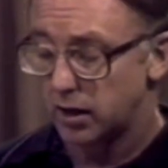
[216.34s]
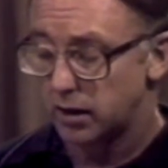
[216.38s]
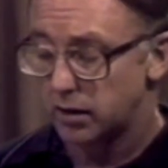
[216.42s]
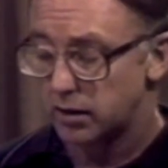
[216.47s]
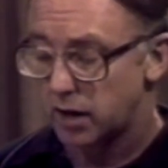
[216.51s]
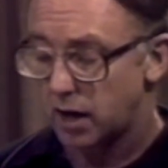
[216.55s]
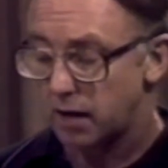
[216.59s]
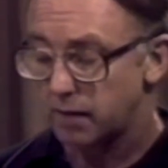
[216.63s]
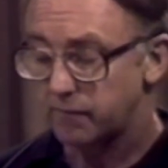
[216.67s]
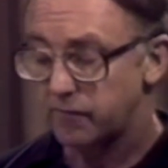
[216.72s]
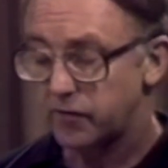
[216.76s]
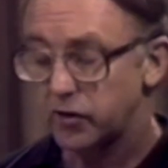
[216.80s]

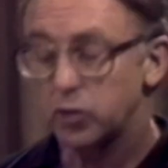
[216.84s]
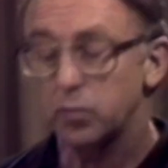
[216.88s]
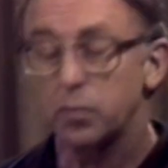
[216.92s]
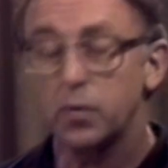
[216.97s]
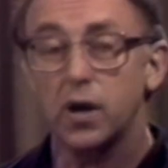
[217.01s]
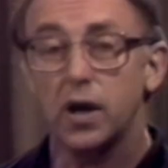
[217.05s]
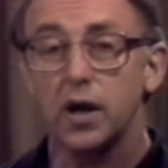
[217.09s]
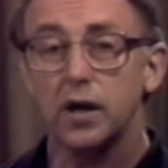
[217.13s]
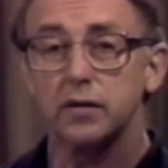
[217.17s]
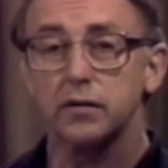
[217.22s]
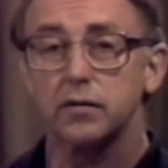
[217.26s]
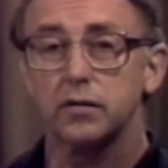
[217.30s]
Tom
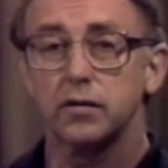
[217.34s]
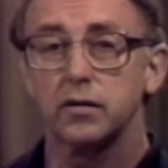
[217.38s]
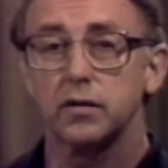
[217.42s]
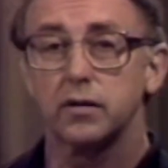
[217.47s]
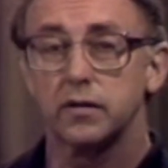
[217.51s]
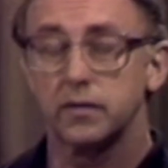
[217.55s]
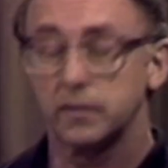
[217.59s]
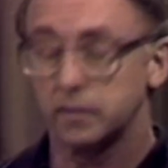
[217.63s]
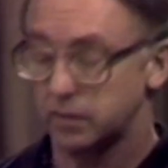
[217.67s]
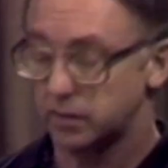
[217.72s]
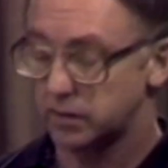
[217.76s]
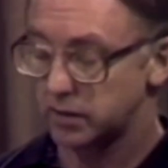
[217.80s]
Philpott
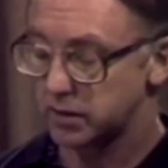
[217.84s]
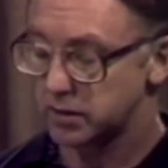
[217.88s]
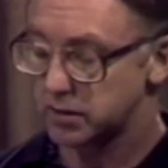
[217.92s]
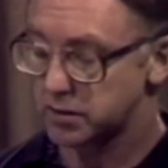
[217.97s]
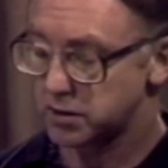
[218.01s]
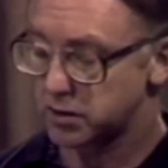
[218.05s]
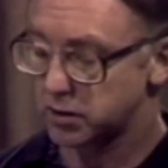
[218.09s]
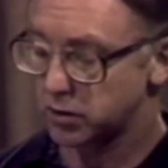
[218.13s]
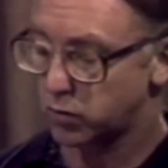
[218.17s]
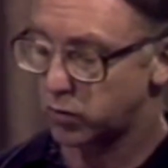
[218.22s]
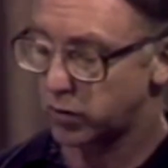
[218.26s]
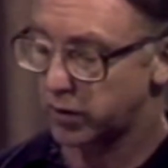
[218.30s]
is
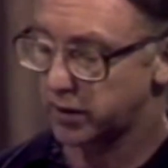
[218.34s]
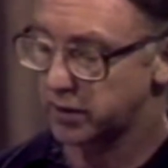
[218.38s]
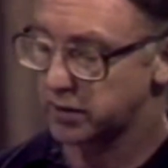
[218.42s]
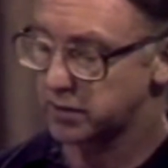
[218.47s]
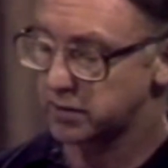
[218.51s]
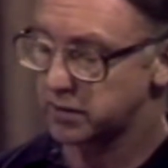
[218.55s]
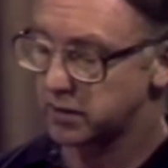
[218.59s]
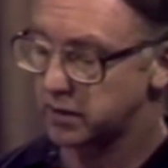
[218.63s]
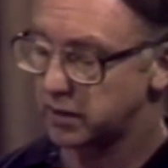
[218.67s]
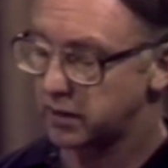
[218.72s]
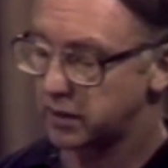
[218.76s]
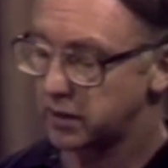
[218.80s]
still with
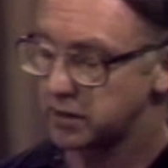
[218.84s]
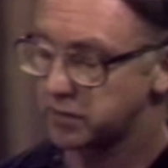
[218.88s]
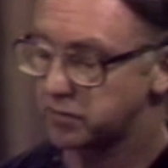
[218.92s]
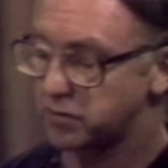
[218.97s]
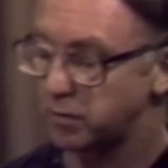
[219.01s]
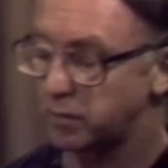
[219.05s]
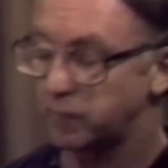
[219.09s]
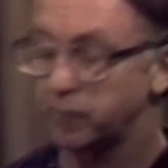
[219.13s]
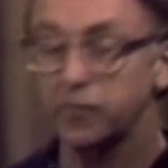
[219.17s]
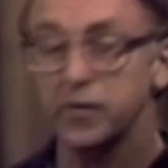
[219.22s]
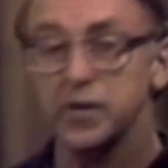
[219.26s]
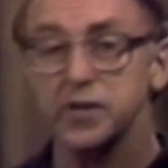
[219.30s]
us,
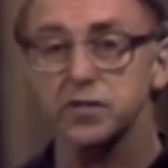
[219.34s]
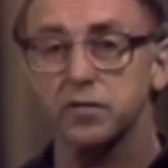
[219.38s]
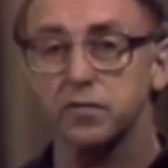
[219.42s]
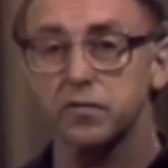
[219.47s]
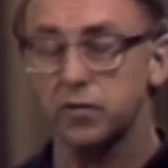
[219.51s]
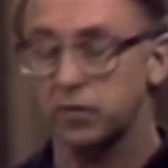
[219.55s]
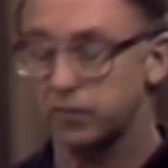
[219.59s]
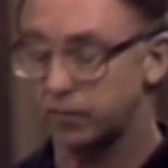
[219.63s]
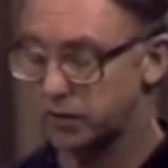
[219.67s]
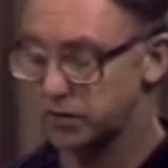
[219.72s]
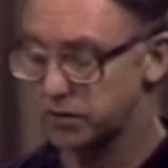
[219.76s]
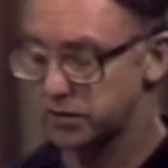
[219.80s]
history professor at
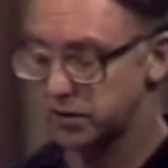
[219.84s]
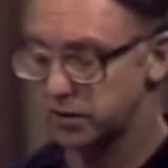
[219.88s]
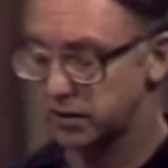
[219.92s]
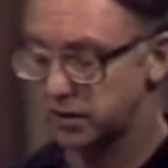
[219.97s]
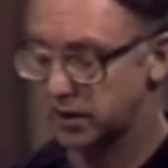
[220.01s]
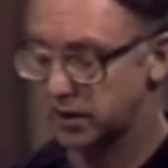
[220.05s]
University of